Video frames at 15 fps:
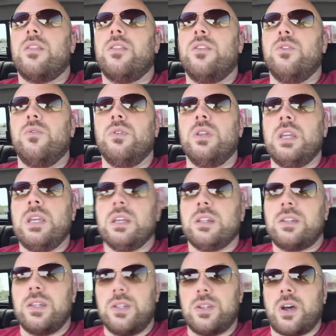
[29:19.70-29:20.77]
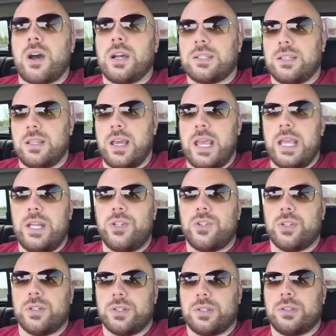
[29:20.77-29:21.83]
You need to talk to the
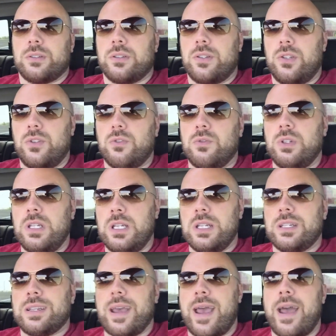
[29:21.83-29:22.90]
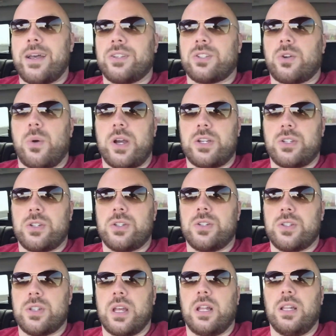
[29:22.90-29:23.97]
agent. You need to ask
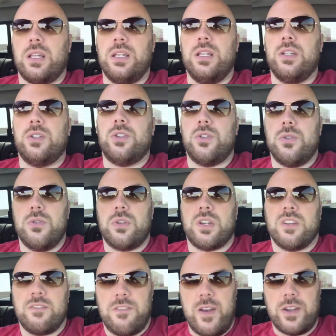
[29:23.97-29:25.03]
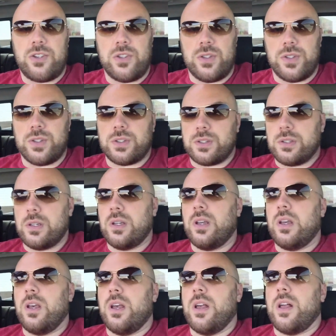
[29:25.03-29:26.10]
questions that lead to confessions.
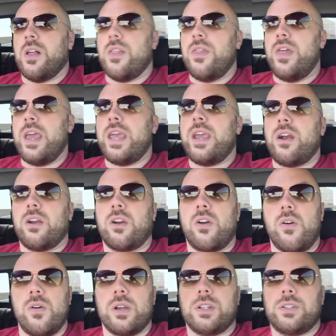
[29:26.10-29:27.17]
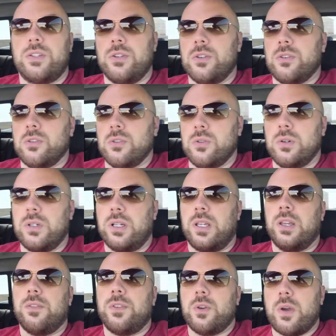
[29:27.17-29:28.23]
They are going to
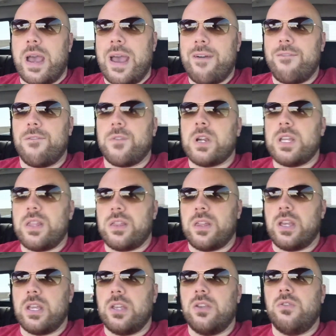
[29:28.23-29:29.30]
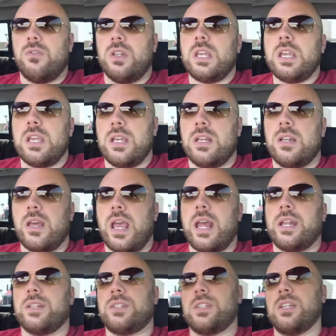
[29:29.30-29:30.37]
give you everything you need,
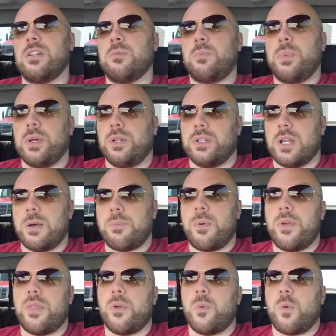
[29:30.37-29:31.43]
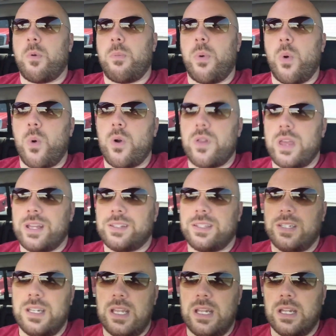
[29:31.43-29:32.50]
and it's going to build up the rapport that's
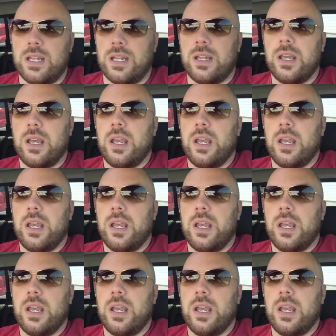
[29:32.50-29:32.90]
needed